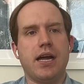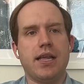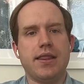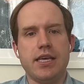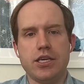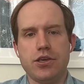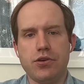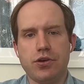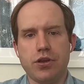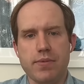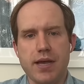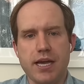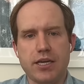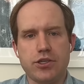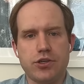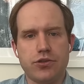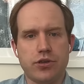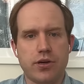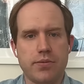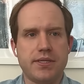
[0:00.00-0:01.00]
I think you can
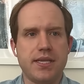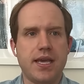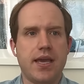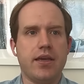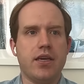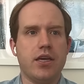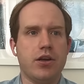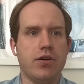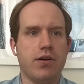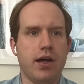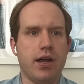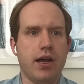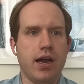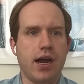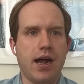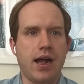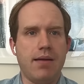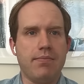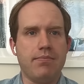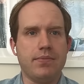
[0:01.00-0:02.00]
imagine Trump saying, you know,
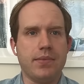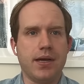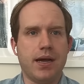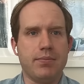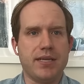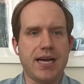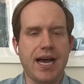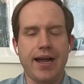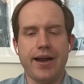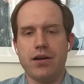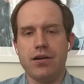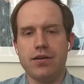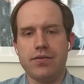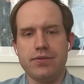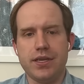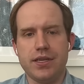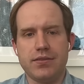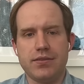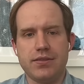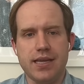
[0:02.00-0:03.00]
I'm tired
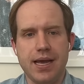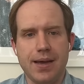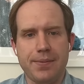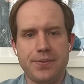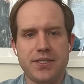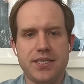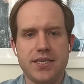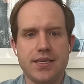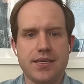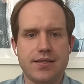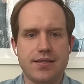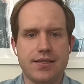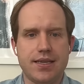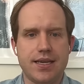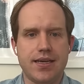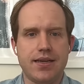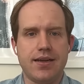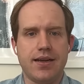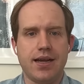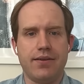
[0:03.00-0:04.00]
of this Epstein
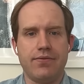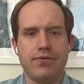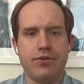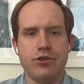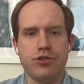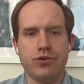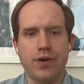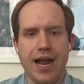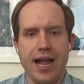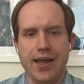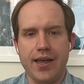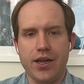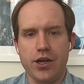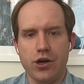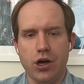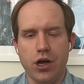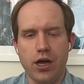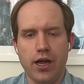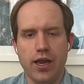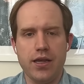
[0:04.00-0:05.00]
thing kind of dragging
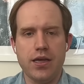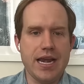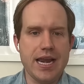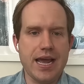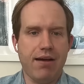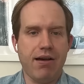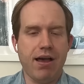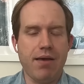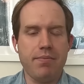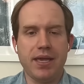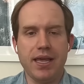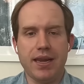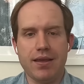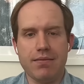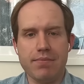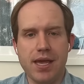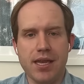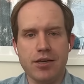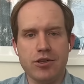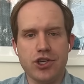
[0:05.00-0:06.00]
on, and now I'm
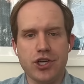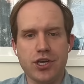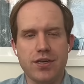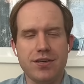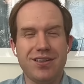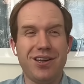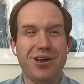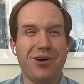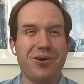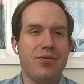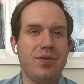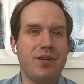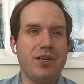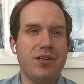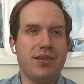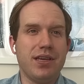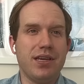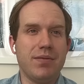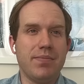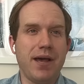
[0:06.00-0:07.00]
getting mentioned. You know, when you
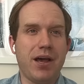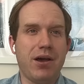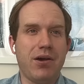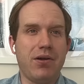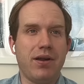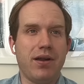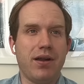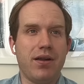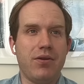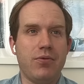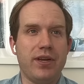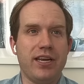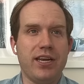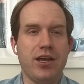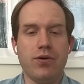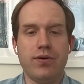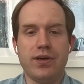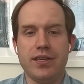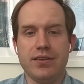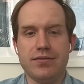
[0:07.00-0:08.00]
think about, we
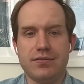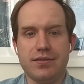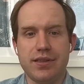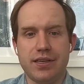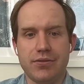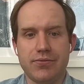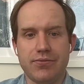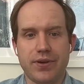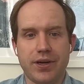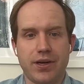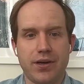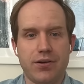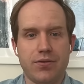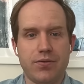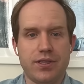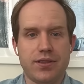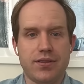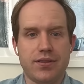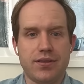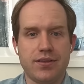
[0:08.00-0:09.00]
know he's interfered
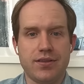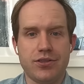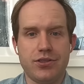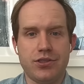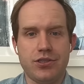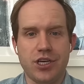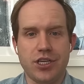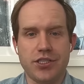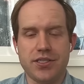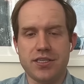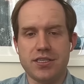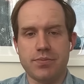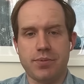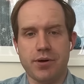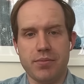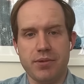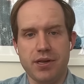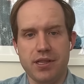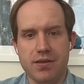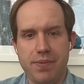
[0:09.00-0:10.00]
with the Justice
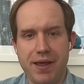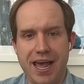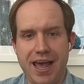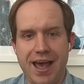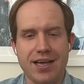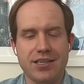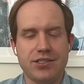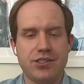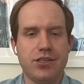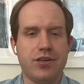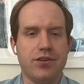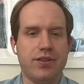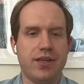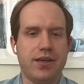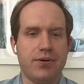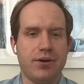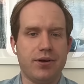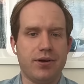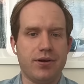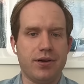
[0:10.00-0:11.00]
Department in the past. You know, they
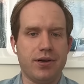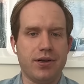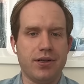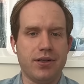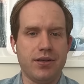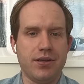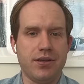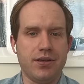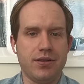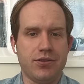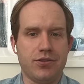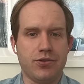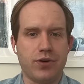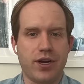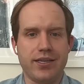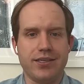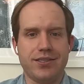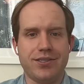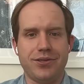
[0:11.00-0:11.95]
were trying